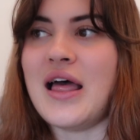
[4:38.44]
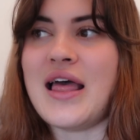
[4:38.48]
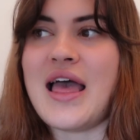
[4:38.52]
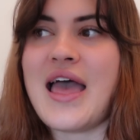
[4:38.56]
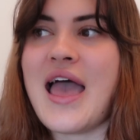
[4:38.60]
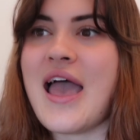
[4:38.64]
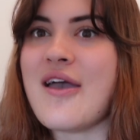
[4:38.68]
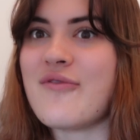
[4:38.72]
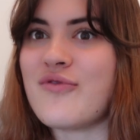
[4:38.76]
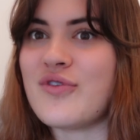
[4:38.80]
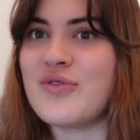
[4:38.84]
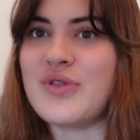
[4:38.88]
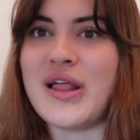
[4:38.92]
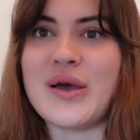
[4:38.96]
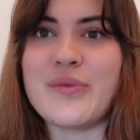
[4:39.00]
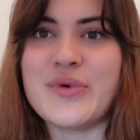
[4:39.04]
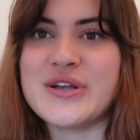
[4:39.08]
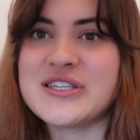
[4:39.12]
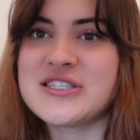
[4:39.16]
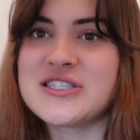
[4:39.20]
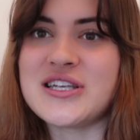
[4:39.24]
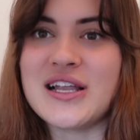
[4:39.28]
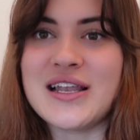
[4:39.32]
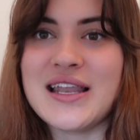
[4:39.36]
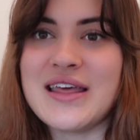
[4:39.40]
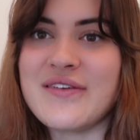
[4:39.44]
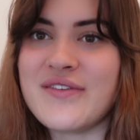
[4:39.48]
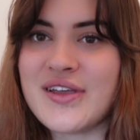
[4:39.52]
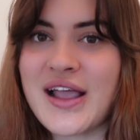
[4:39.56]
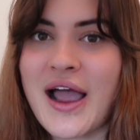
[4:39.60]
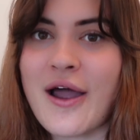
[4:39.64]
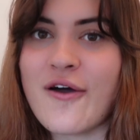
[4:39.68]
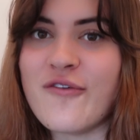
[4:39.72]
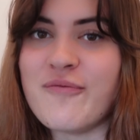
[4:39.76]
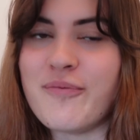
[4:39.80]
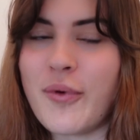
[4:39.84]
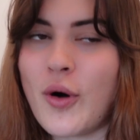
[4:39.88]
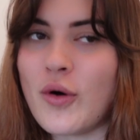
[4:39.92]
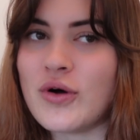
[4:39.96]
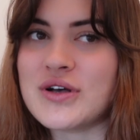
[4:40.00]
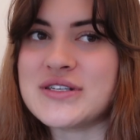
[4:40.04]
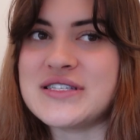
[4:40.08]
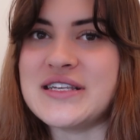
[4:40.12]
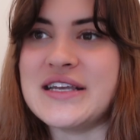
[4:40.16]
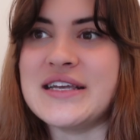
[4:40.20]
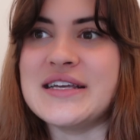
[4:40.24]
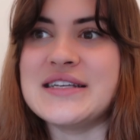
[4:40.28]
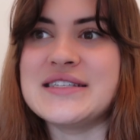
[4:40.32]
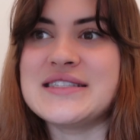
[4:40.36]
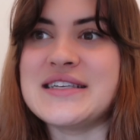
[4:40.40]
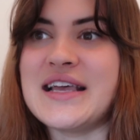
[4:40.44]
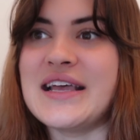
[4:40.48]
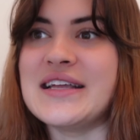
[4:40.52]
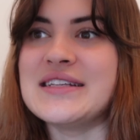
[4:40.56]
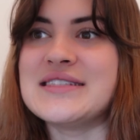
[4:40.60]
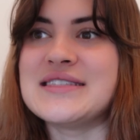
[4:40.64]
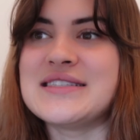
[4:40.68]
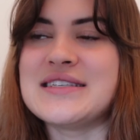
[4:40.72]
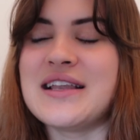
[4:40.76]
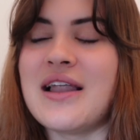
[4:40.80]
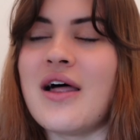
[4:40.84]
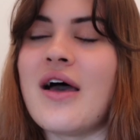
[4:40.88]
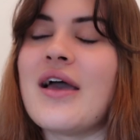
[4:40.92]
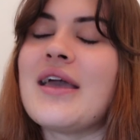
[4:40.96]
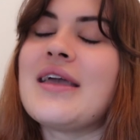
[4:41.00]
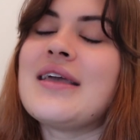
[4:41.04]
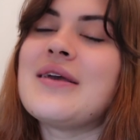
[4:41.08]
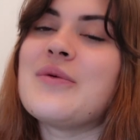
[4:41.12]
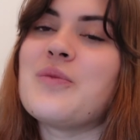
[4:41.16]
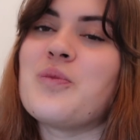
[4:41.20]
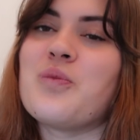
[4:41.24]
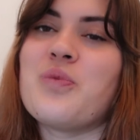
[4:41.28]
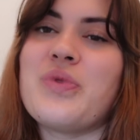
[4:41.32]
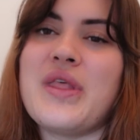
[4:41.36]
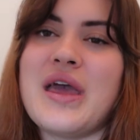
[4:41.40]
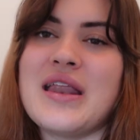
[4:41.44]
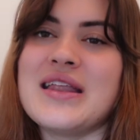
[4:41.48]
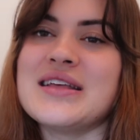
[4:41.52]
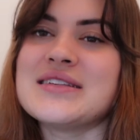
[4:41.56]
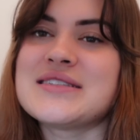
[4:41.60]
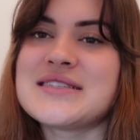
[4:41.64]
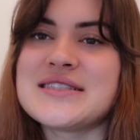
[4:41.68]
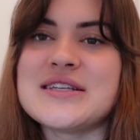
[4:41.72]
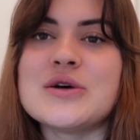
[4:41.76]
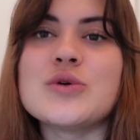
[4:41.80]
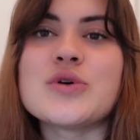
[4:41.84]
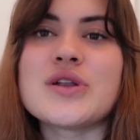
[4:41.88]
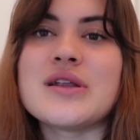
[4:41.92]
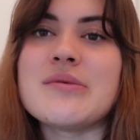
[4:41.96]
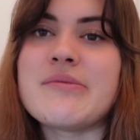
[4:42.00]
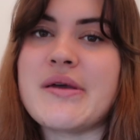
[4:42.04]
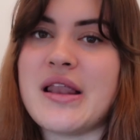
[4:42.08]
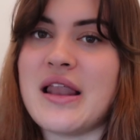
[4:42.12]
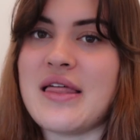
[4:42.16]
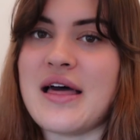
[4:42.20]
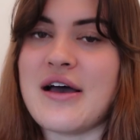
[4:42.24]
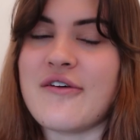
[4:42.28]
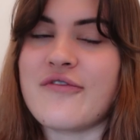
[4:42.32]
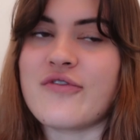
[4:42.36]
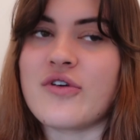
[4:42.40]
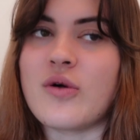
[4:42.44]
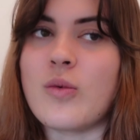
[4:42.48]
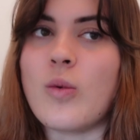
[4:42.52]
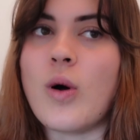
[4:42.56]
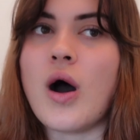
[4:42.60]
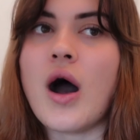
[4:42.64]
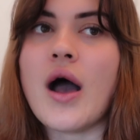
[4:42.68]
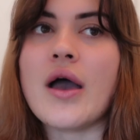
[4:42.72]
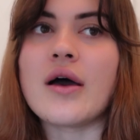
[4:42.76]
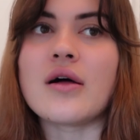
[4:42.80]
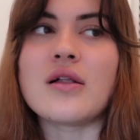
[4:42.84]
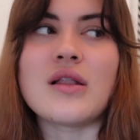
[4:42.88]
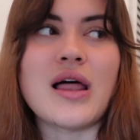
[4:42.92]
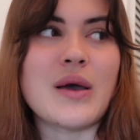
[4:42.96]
Like, we're still living out of boxes. It's like, and it's still going to be like that for a while.